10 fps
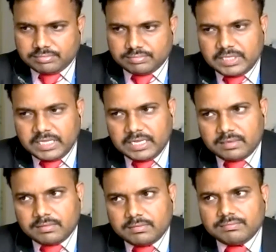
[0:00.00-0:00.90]
they
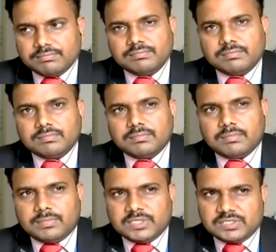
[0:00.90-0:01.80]

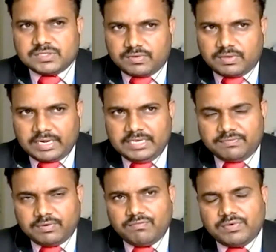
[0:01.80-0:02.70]
means right from
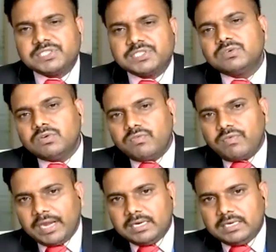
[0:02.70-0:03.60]
first year to
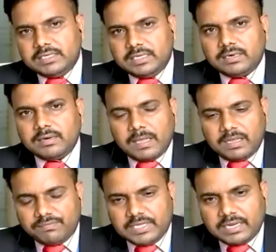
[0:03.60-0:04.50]
final year, if
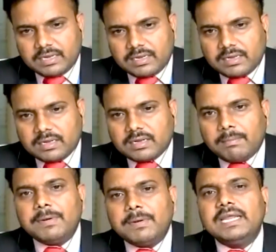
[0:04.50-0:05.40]
they
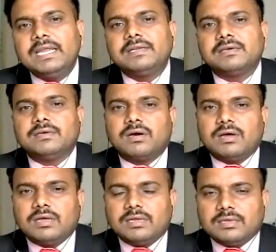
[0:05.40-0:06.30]
complete
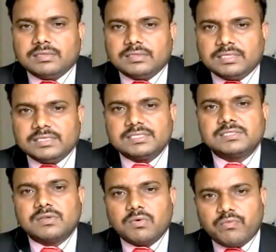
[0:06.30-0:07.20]
this
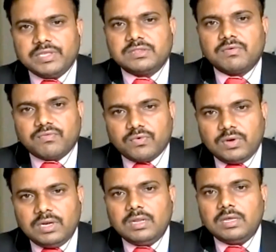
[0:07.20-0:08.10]
with full
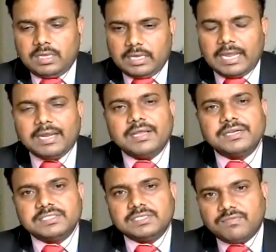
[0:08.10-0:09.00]

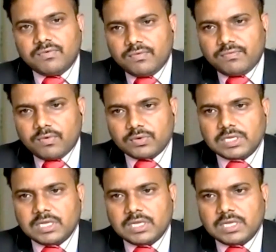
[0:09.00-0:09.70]
energy, full force,